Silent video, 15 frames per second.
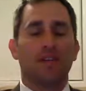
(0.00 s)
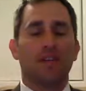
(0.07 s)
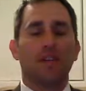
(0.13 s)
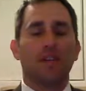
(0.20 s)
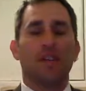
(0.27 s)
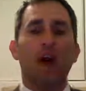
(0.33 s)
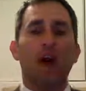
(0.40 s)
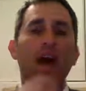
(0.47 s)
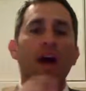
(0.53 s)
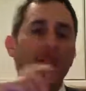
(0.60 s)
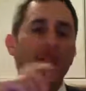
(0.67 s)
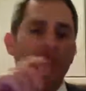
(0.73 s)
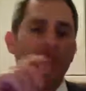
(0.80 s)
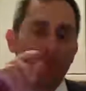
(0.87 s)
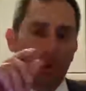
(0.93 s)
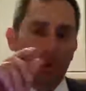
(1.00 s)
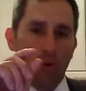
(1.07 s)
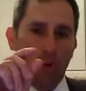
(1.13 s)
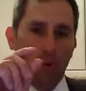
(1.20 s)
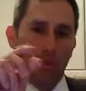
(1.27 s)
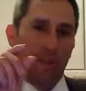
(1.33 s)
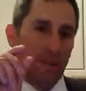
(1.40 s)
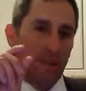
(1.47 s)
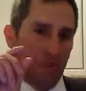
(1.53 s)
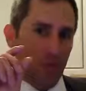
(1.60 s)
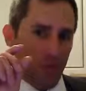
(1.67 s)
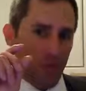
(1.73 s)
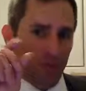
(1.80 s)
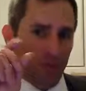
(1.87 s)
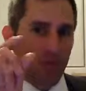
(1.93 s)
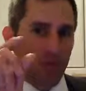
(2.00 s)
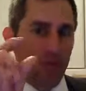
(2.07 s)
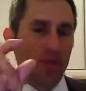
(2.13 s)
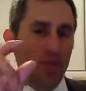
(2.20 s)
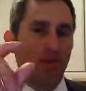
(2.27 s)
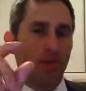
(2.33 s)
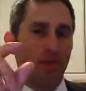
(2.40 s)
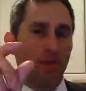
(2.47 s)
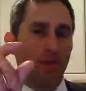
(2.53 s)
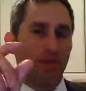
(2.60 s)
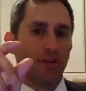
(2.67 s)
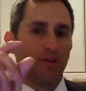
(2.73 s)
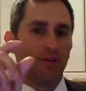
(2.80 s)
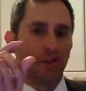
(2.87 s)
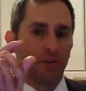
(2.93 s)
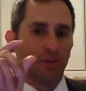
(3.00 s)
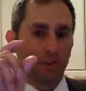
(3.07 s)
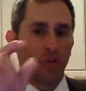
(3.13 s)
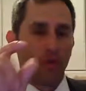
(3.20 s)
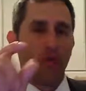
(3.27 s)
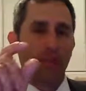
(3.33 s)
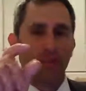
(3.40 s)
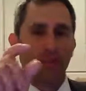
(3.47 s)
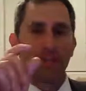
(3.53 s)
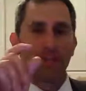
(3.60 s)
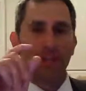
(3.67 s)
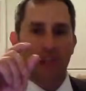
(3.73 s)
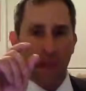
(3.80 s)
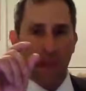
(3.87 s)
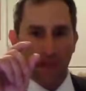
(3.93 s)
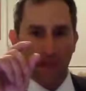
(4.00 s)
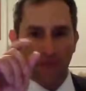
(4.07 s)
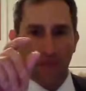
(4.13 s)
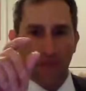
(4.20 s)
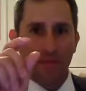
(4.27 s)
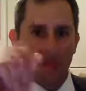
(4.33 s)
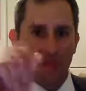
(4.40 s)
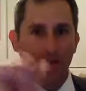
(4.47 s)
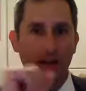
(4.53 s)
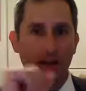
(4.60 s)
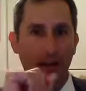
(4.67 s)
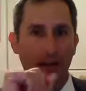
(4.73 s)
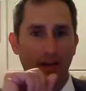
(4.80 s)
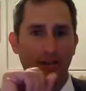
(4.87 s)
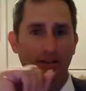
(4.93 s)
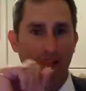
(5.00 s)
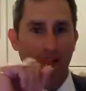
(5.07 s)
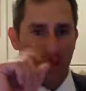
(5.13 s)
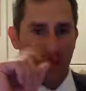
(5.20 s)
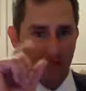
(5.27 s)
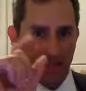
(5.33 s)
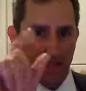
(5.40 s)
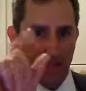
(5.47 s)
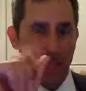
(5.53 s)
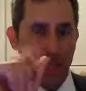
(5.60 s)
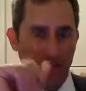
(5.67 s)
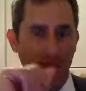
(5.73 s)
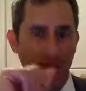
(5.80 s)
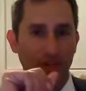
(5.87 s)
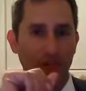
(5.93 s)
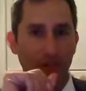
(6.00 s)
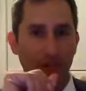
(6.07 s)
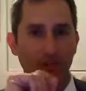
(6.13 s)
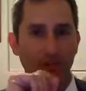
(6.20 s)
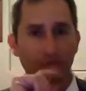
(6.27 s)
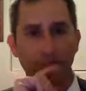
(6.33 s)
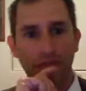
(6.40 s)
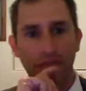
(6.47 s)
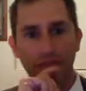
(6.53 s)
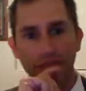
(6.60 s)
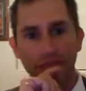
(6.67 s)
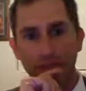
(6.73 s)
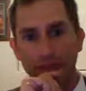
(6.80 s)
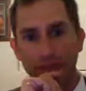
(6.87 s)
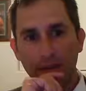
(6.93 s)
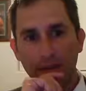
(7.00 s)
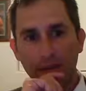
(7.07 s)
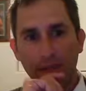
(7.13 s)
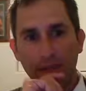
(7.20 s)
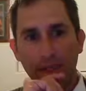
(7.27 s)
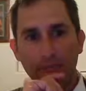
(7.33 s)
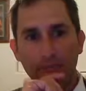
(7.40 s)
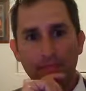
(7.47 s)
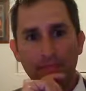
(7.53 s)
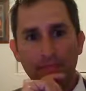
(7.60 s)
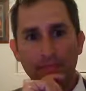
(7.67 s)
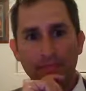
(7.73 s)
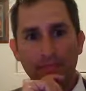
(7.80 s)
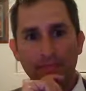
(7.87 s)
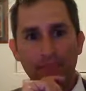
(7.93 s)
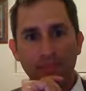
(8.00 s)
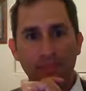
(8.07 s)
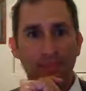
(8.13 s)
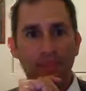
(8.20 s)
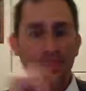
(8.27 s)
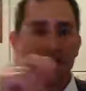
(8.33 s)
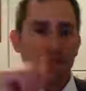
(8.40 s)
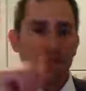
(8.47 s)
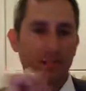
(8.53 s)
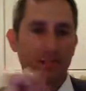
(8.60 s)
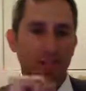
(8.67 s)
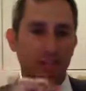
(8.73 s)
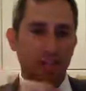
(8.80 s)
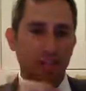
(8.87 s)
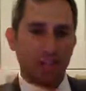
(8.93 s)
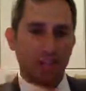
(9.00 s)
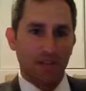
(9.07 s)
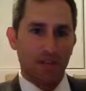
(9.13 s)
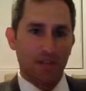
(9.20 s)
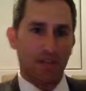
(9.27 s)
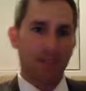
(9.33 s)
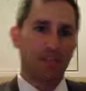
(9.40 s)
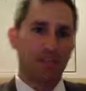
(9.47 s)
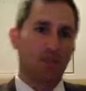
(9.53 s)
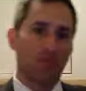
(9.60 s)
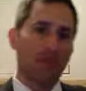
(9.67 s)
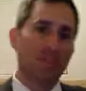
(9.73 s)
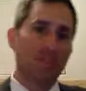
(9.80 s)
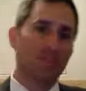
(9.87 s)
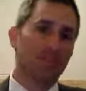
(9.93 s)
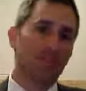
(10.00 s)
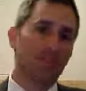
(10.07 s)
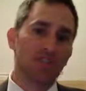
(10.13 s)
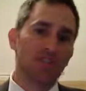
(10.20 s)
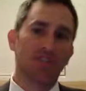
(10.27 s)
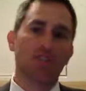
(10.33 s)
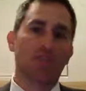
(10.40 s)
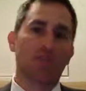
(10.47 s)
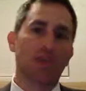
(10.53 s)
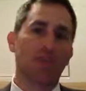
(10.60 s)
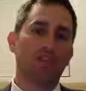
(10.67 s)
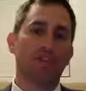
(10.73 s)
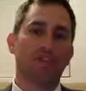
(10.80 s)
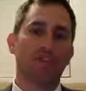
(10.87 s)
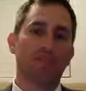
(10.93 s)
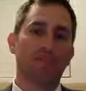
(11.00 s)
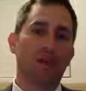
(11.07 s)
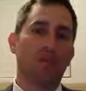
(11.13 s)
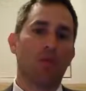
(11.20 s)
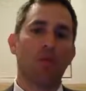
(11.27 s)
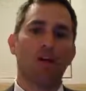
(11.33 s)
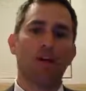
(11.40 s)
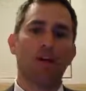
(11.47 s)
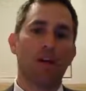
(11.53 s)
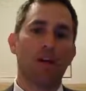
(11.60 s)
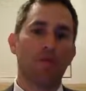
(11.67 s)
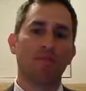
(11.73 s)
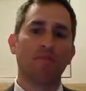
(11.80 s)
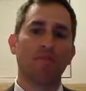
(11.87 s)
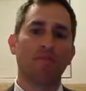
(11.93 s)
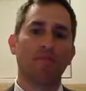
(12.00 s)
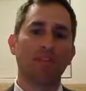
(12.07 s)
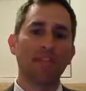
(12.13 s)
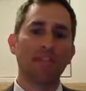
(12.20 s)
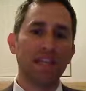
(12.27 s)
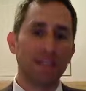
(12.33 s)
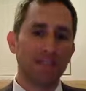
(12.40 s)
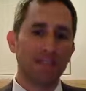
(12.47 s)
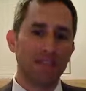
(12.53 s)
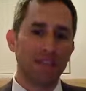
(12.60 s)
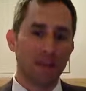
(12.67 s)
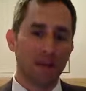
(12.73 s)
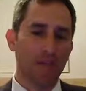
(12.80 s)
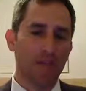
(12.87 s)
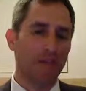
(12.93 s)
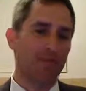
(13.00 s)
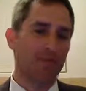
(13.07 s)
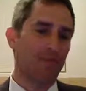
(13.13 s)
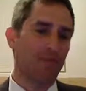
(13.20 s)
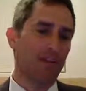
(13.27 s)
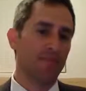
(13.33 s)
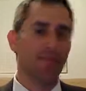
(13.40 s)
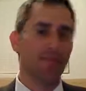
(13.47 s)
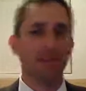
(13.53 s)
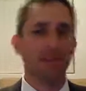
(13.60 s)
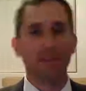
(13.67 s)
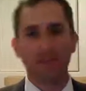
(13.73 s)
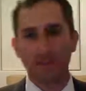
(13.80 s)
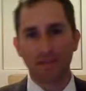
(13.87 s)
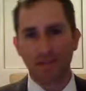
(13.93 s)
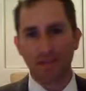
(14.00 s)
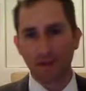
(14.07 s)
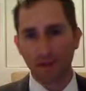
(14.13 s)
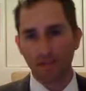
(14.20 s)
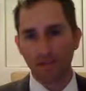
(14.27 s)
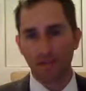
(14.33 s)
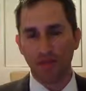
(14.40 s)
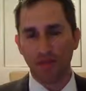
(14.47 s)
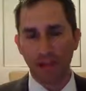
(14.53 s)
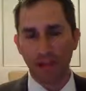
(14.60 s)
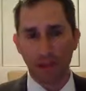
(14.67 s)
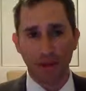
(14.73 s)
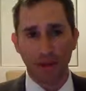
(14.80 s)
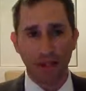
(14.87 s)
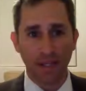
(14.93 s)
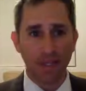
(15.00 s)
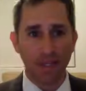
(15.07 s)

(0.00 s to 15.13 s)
Why is it important that there was a drill for this at FEMA.gov and that there's an official drill for this? Because, let me read to you, because it raises serious questions about what our government believes about the fundamentals of our human reality.